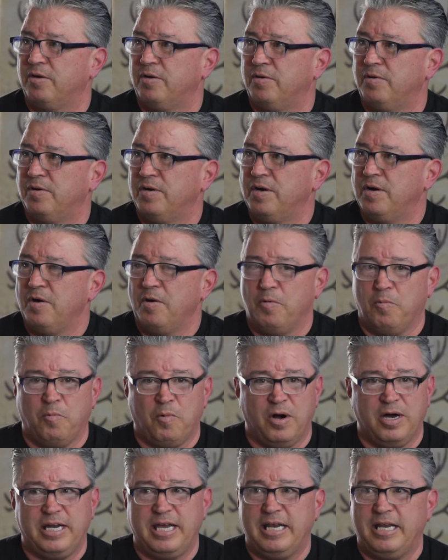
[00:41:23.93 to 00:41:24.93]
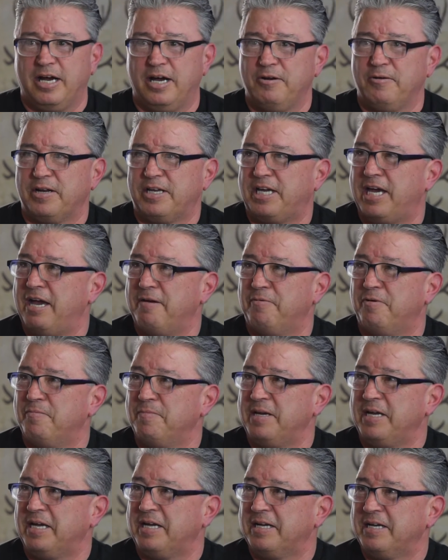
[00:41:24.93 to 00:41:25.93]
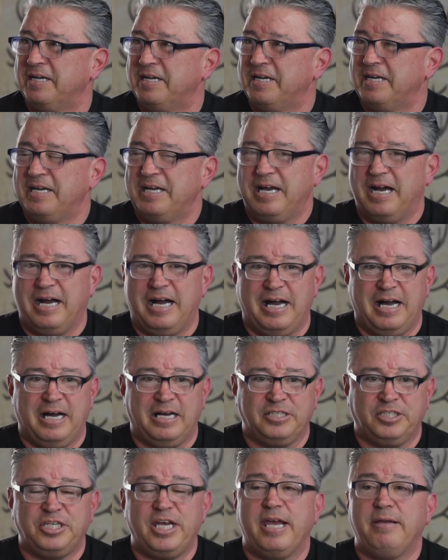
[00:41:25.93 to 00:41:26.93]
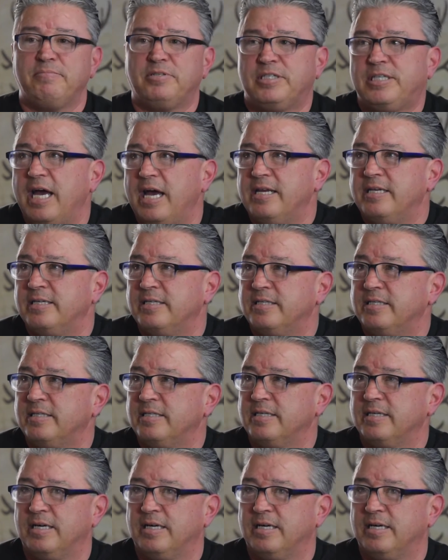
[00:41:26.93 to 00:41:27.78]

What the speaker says: 1-800-CABLE-ME. James Denton,